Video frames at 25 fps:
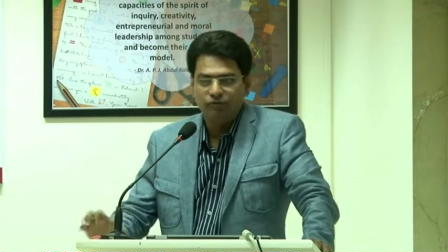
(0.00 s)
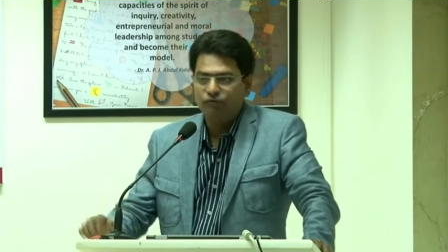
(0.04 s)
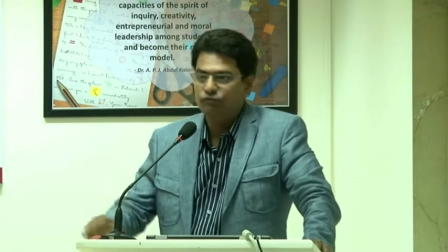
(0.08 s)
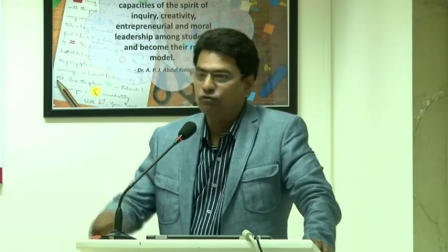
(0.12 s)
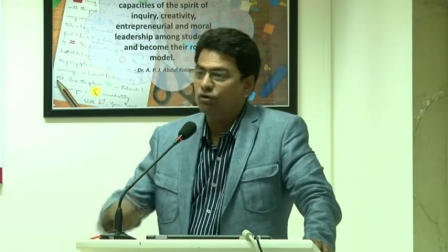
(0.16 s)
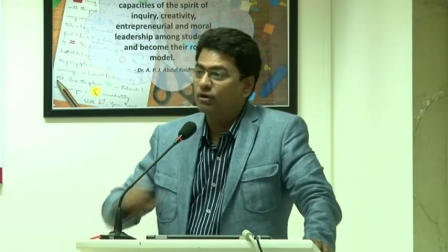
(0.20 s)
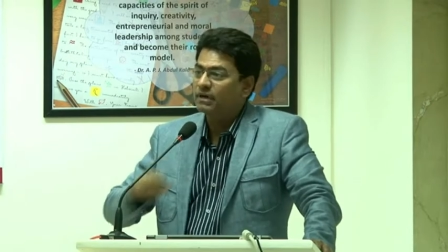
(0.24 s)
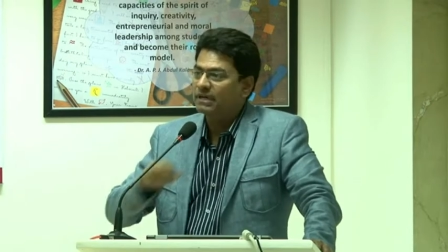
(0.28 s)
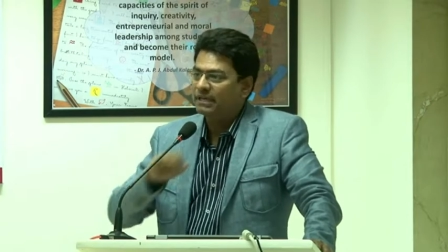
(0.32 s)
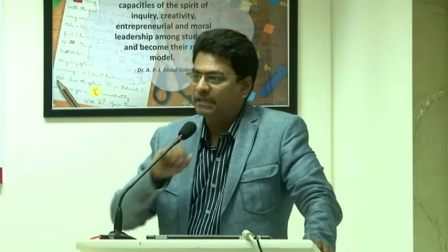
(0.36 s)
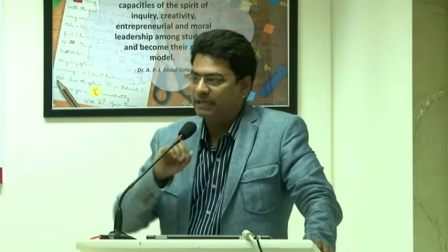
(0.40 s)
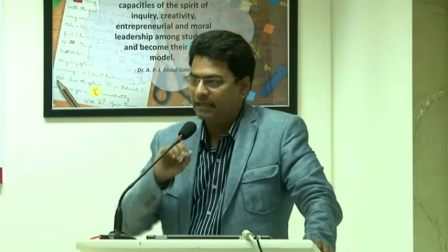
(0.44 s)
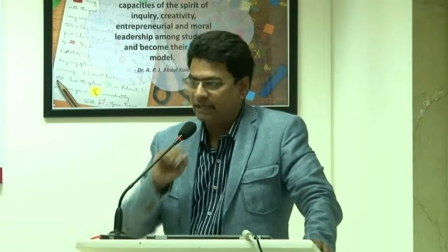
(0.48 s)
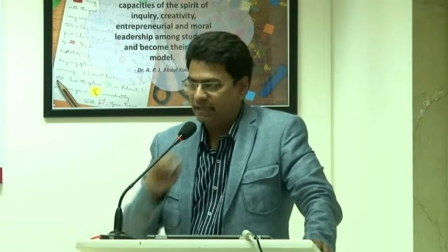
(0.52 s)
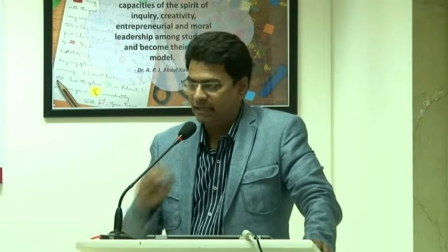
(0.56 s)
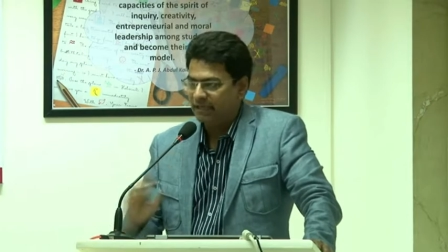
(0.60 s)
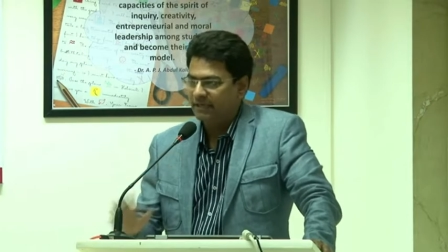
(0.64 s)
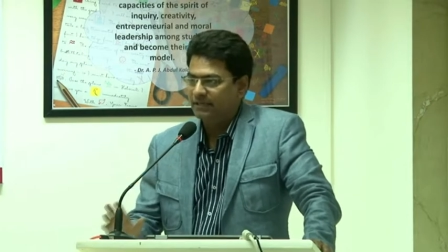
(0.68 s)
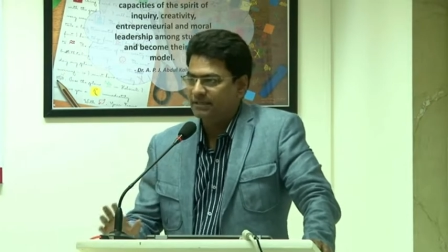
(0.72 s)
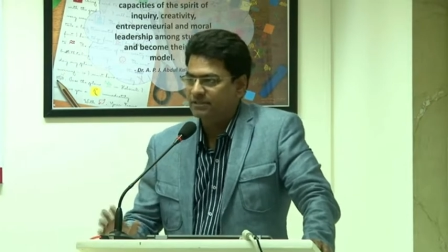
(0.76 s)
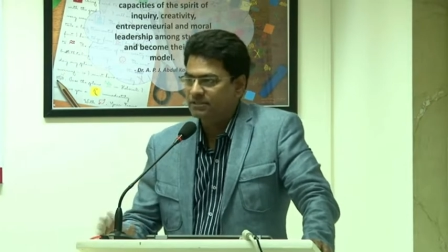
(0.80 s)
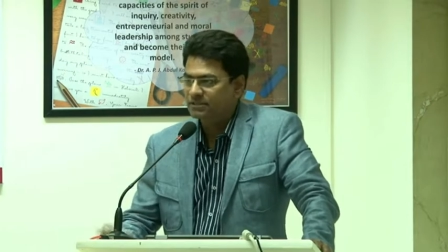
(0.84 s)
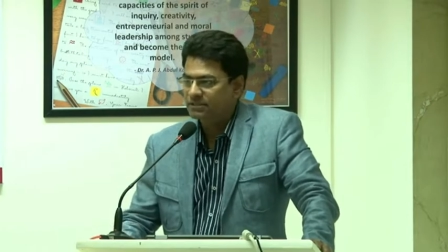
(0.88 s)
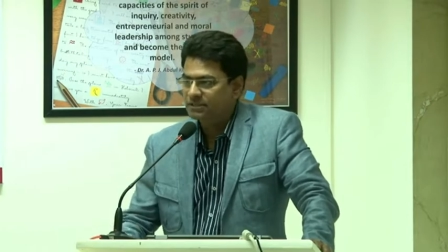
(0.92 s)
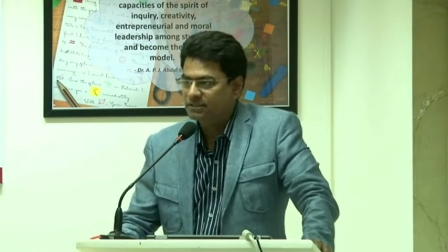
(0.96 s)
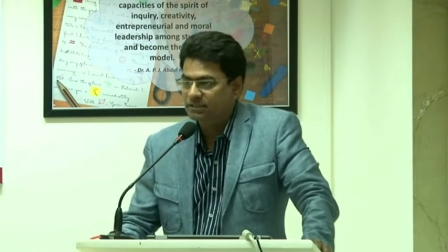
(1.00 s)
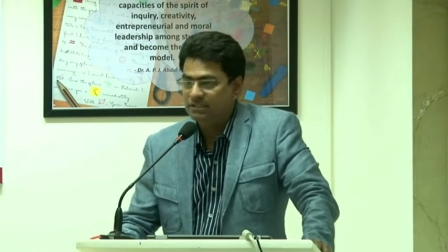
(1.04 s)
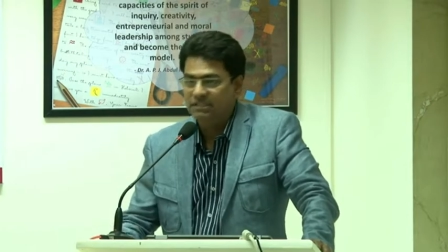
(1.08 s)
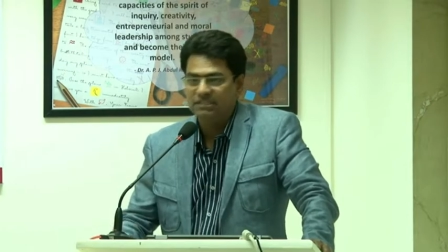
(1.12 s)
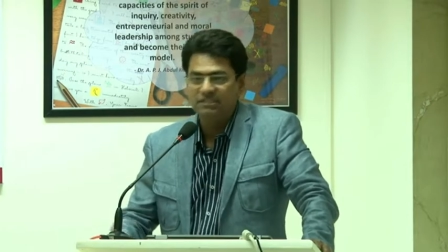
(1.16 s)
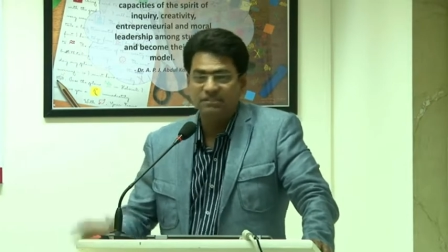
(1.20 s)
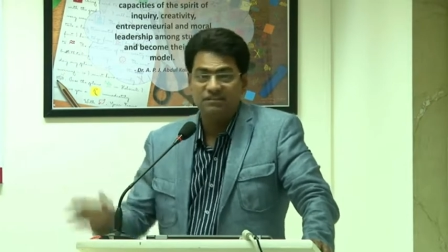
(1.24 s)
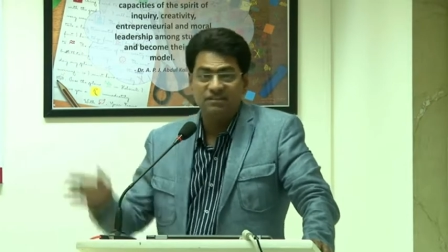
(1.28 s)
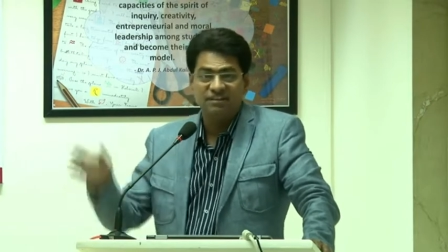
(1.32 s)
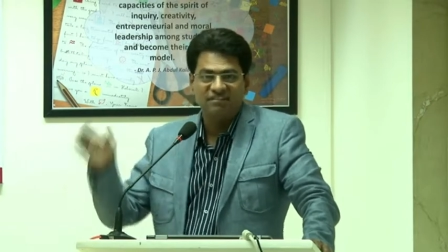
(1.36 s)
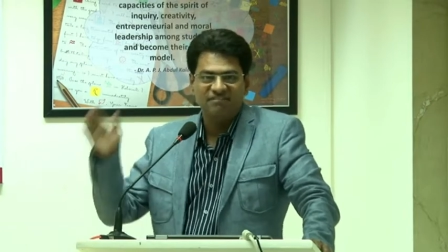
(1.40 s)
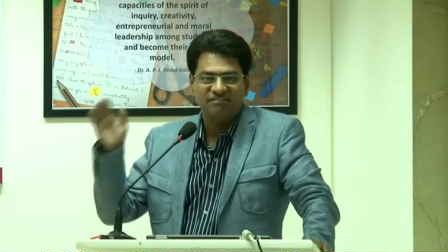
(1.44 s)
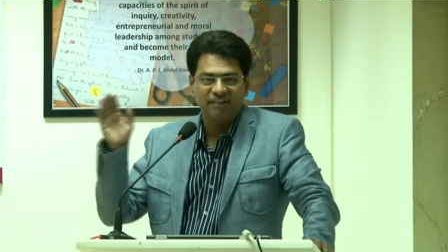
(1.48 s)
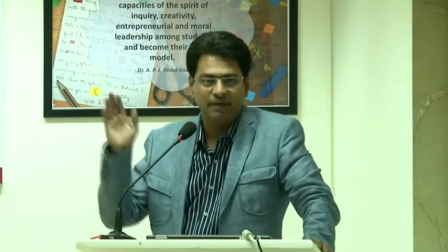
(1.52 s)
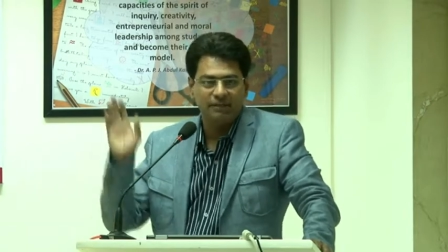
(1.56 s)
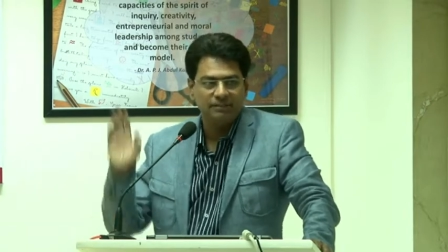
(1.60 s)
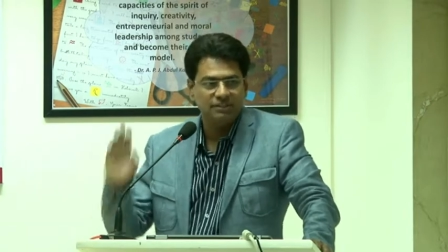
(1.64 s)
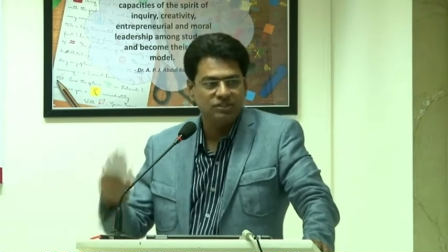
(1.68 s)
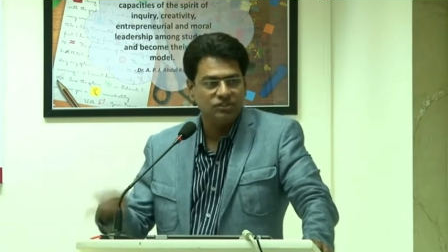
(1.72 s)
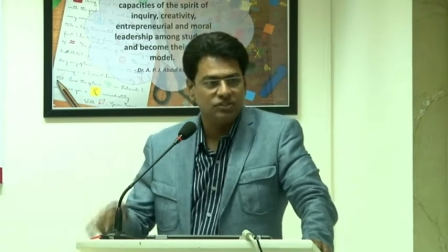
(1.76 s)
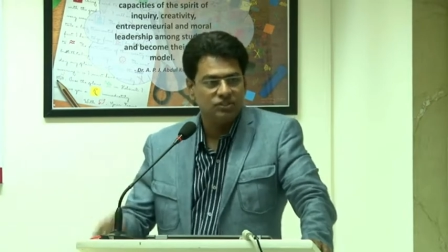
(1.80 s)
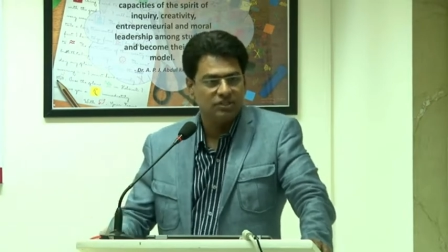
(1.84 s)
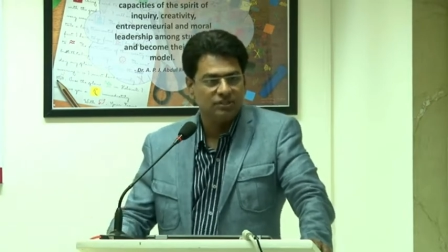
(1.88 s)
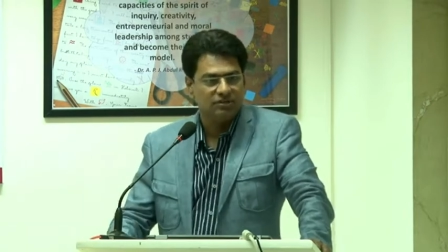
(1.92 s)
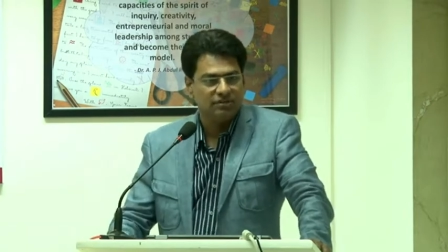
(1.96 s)
for decades, since their
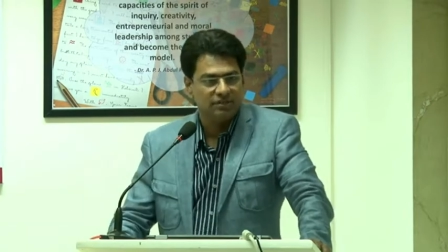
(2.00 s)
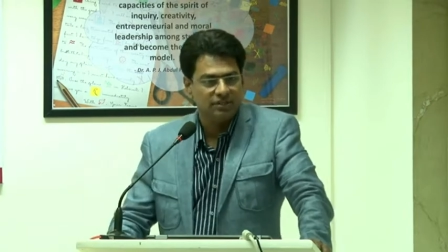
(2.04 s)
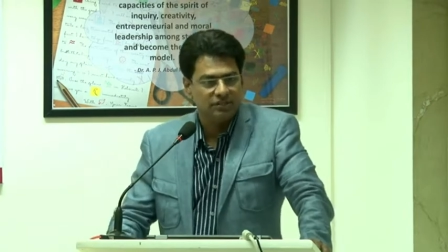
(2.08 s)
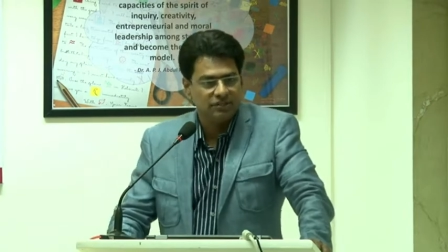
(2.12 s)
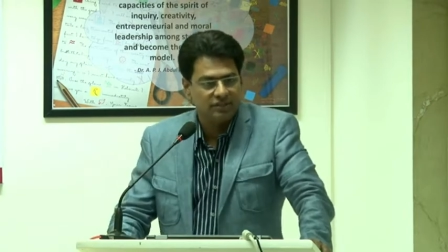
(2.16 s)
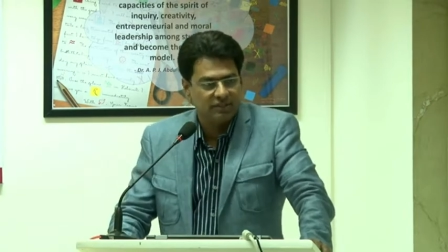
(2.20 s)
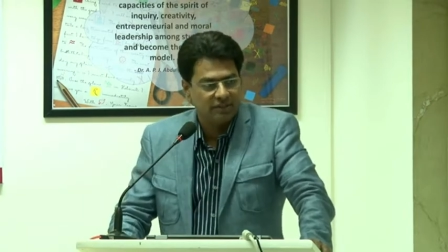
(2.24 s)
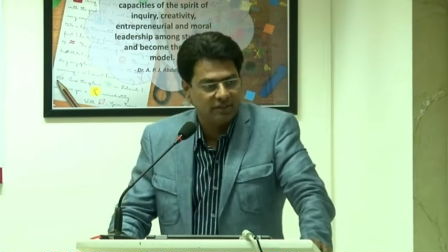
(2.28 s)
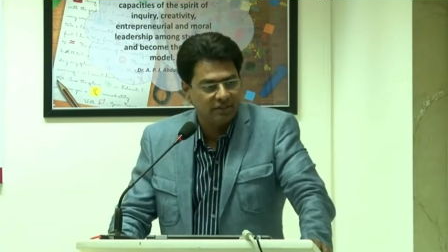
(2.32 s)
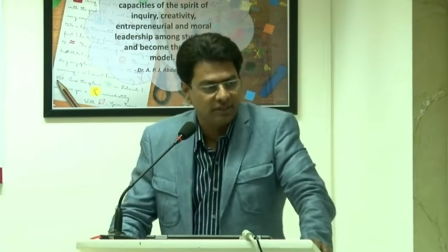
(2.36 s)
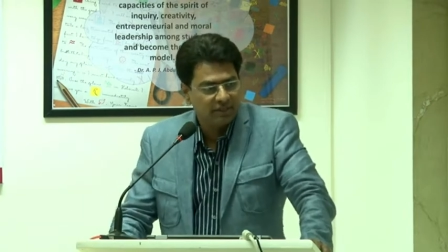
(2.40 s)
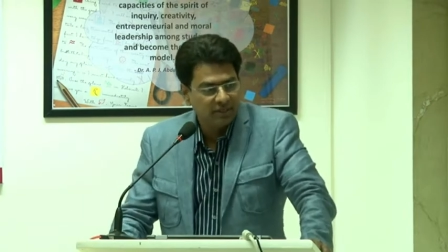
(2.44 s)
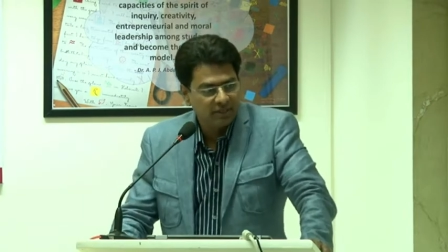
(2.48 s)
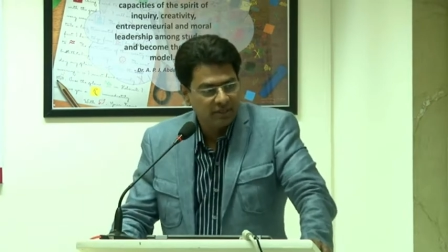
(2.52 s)
father's generation.